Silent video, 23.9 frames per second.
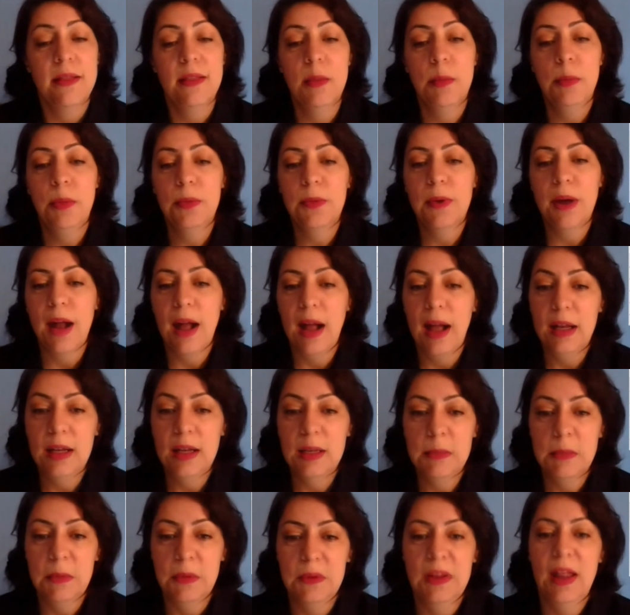The poor
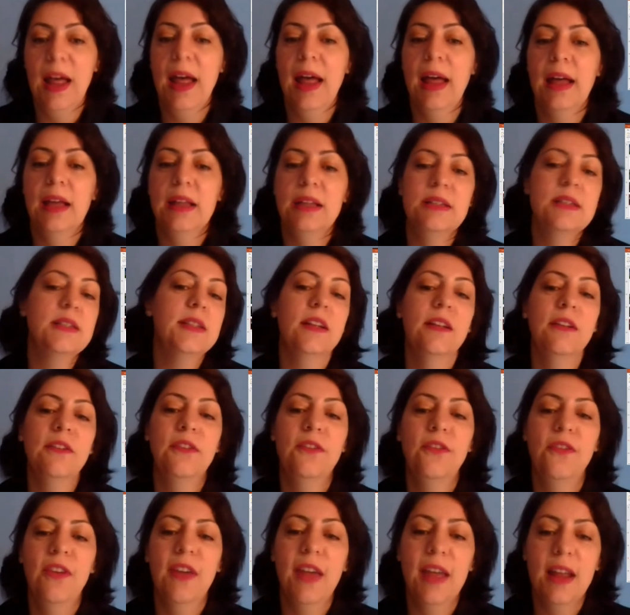animal had
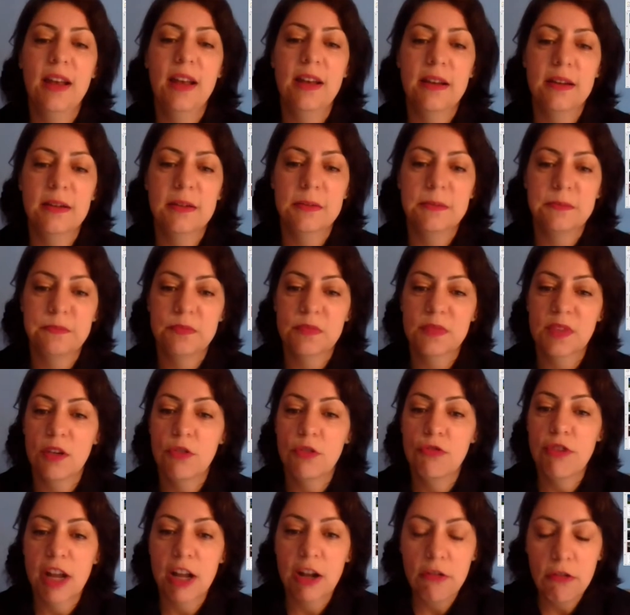failure
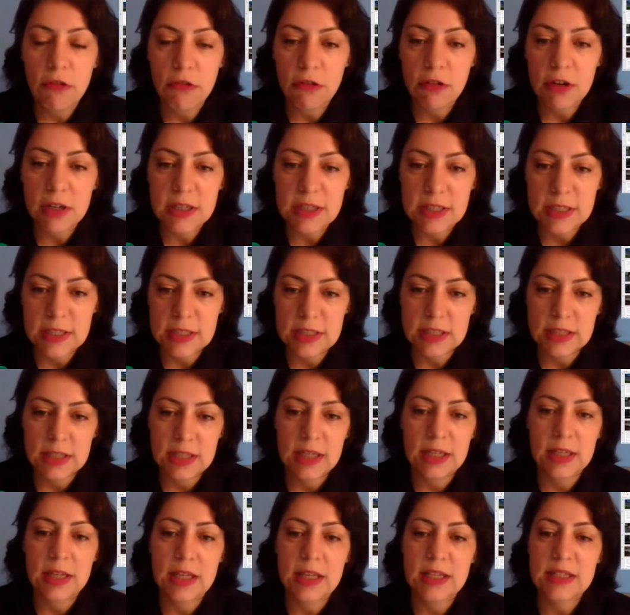recorded
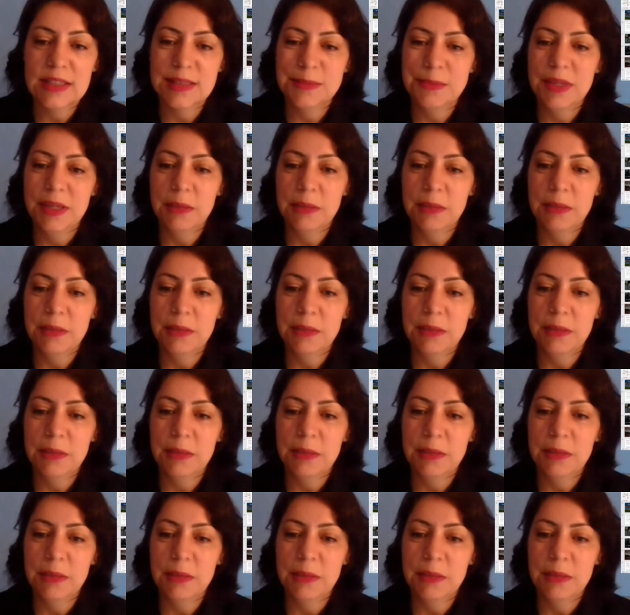in his